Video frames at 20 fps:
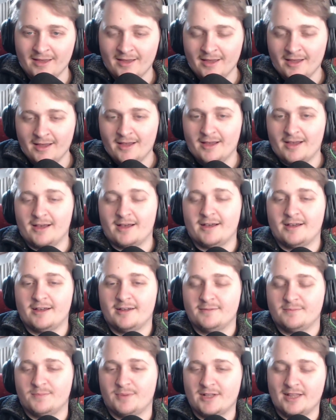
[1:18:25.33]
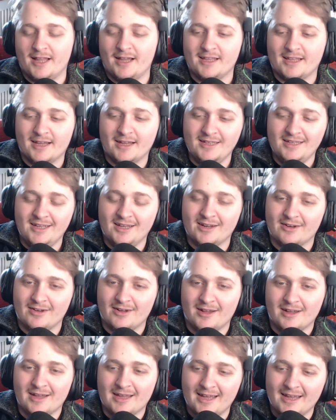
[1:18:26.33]
But like you know,
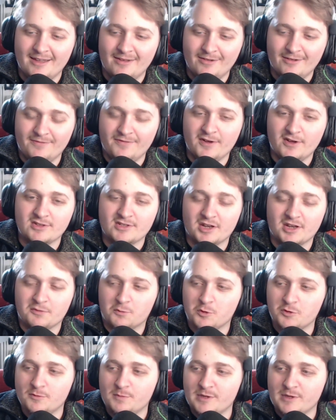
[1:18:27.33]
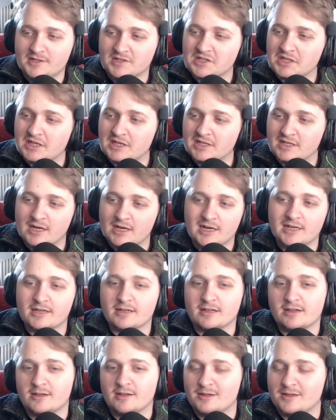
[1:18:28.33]
it feels like Ruby is gonna die.
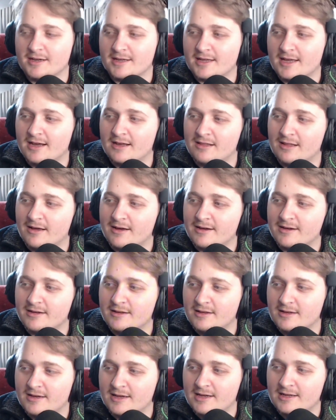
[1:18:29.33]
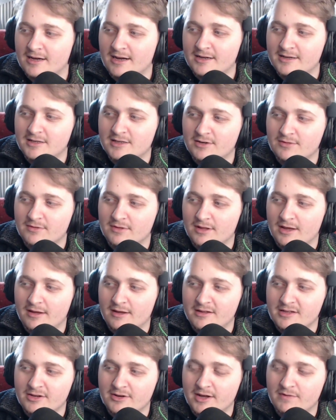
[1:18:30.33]
I can't lie. I don't
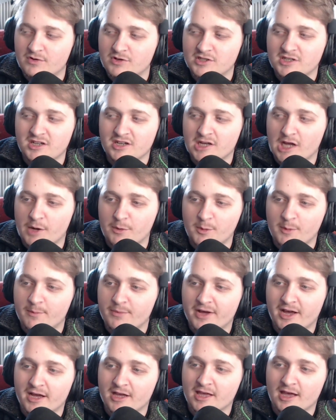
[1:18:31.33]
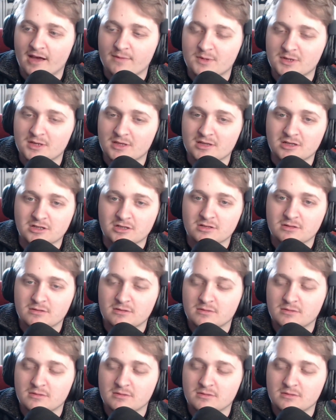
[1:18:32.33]
ever see her coming back after this.